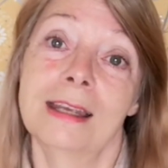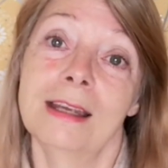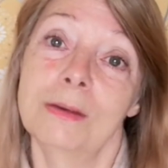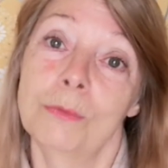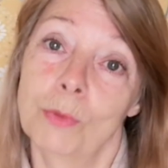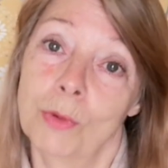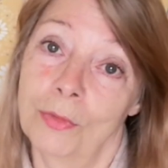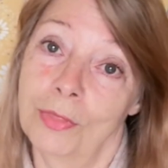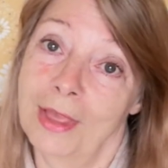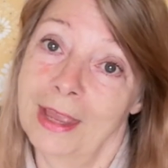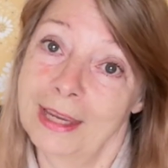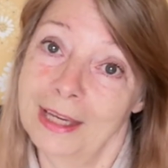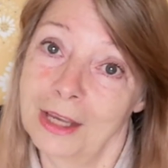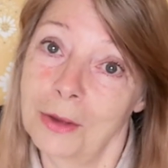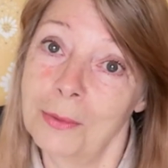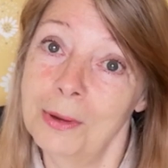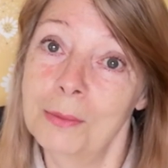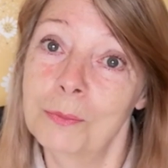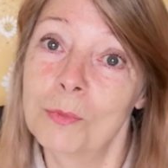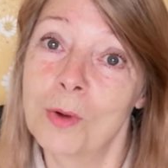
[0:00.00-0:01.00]
Will they
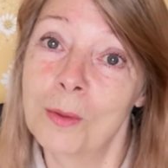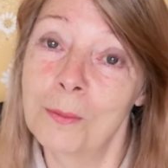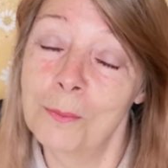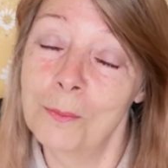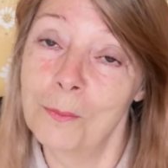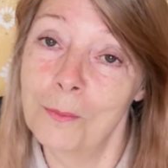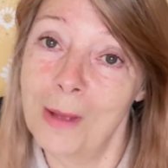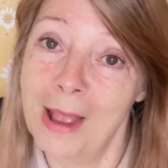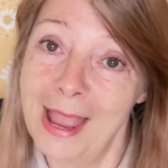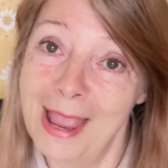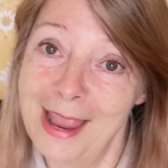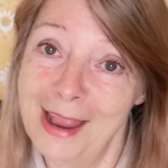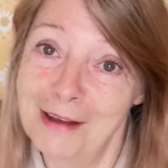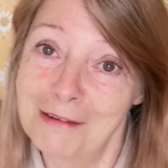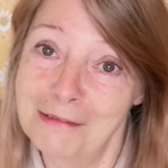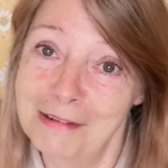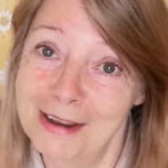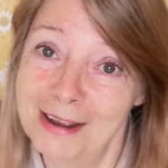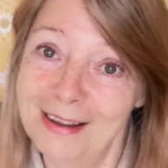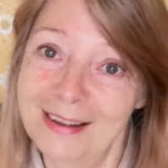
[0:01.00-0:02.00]
go in one
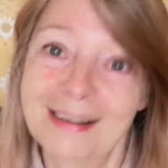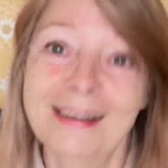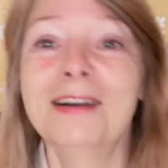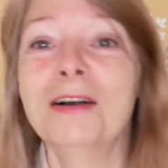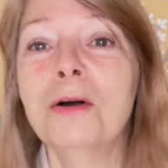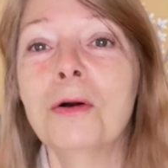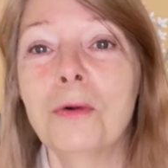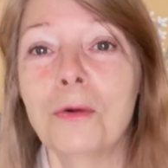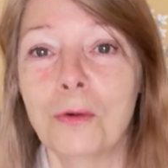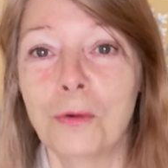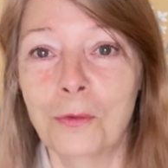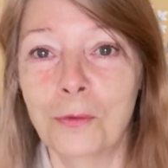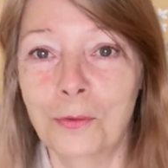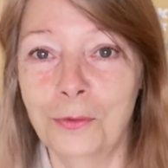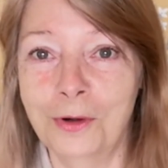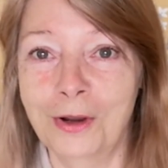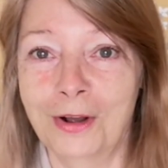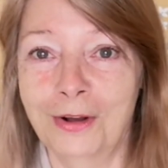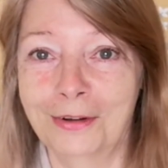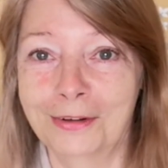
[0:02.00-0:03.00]
area
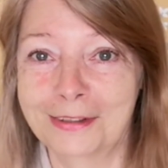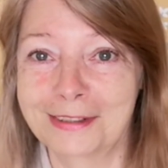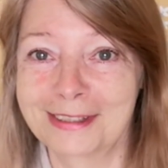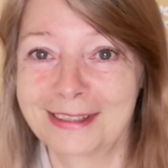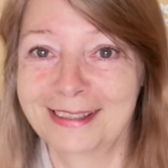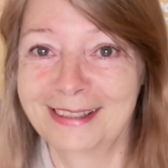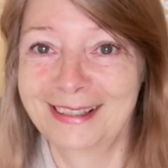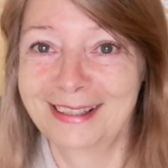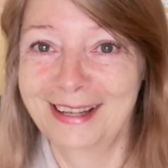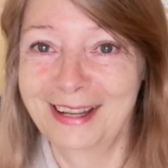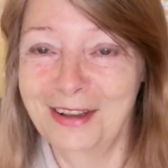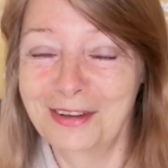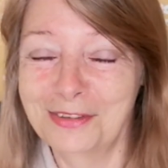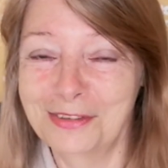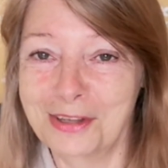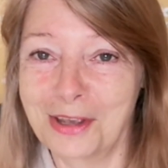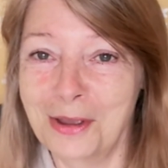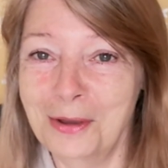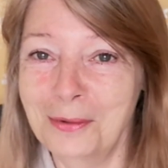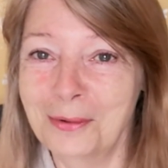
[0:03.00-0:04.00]
or not?
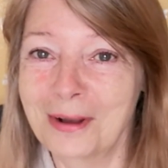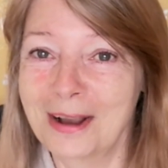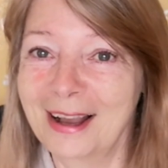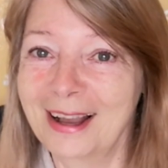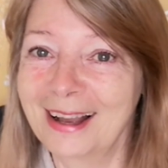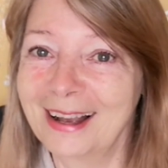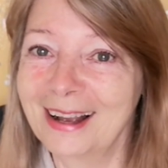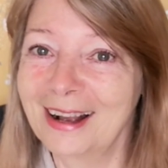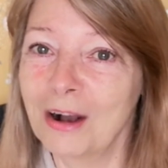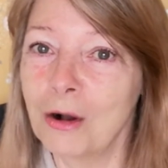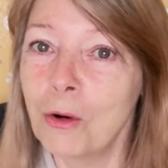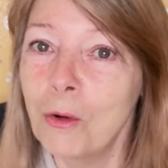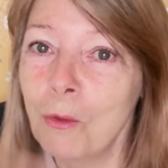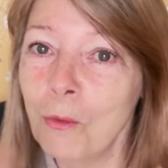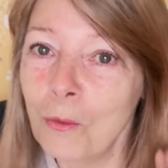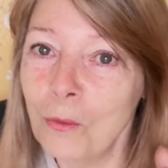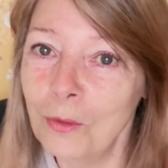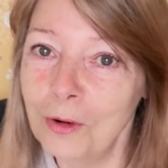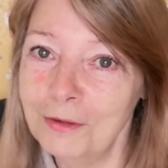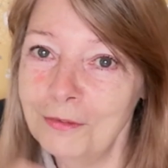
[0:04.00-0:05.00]
So
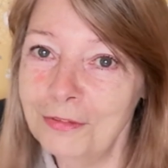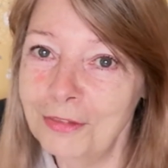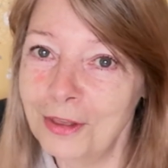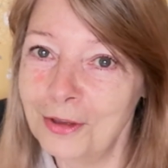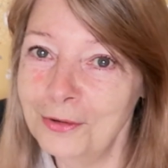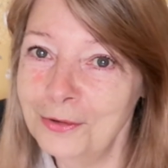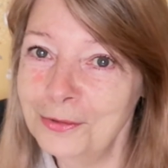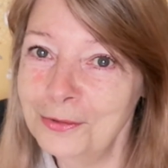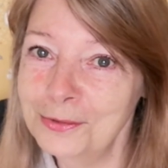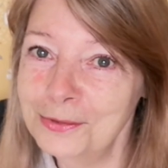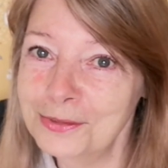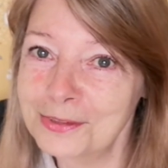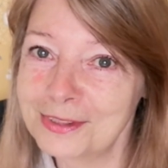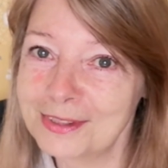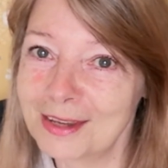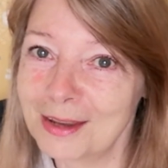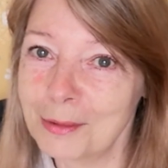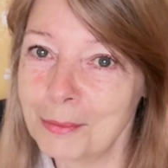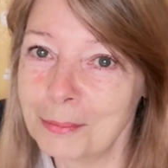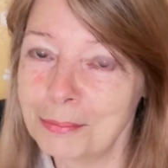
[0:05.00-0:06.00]
all of
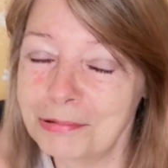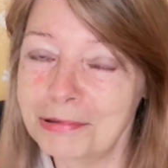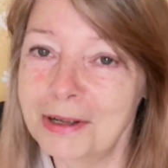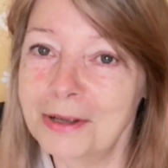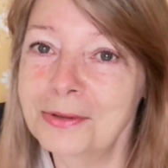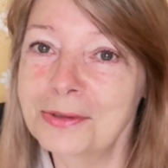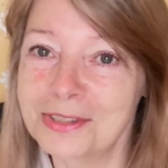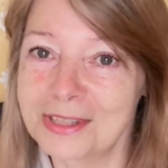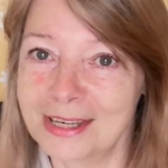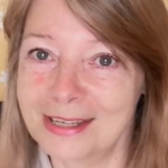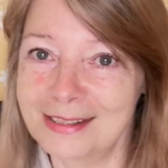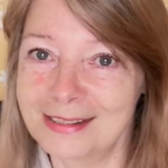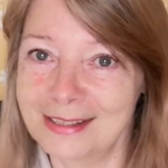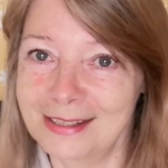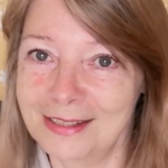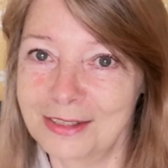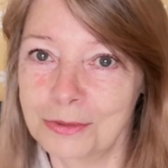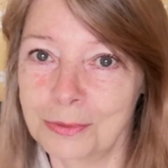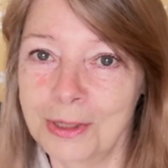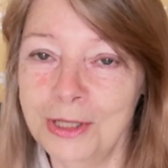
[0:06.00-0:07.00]
those
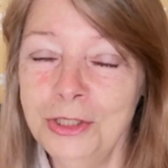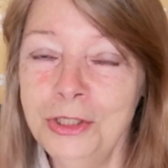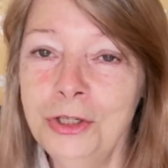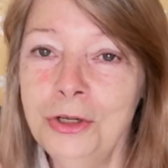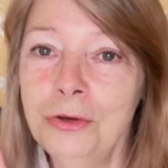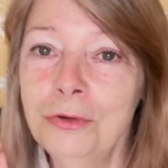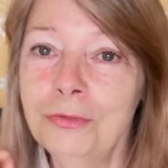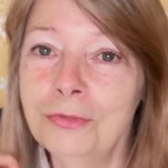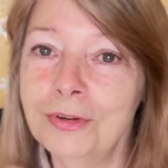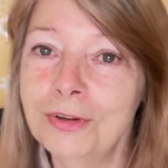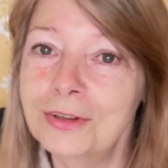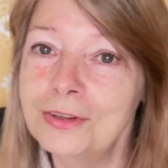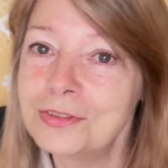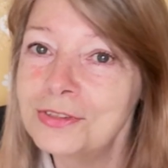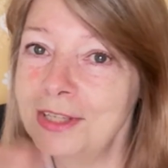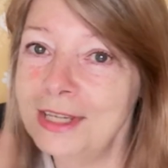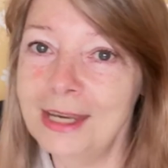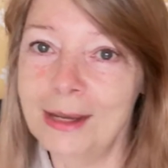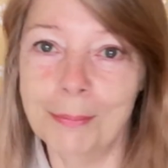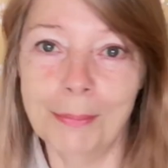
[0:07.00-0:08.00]
processes, when you first
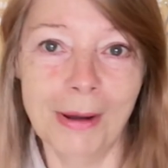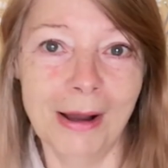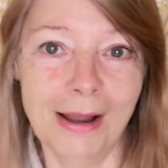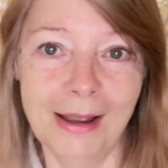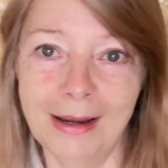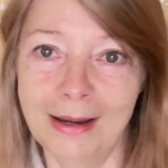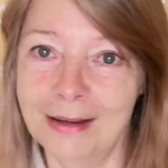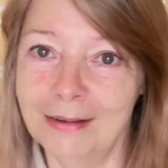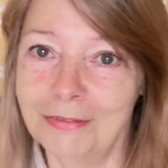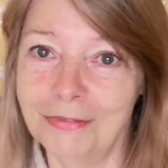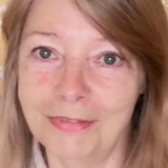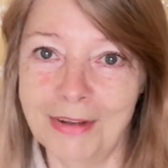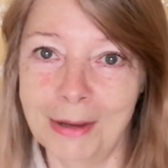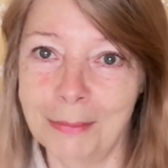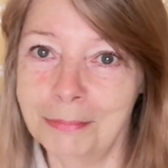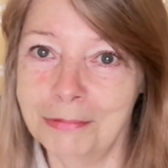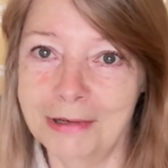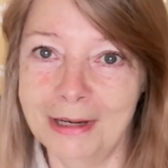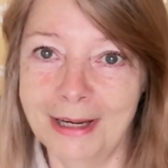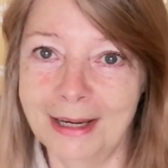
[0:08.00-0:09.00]
see a pile of
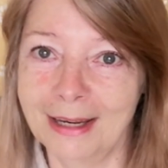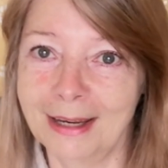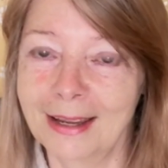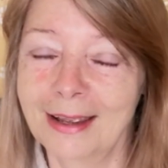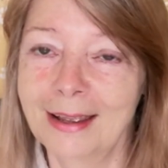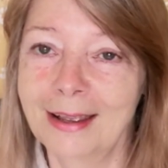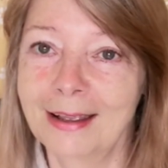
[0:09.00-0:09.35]
fabric,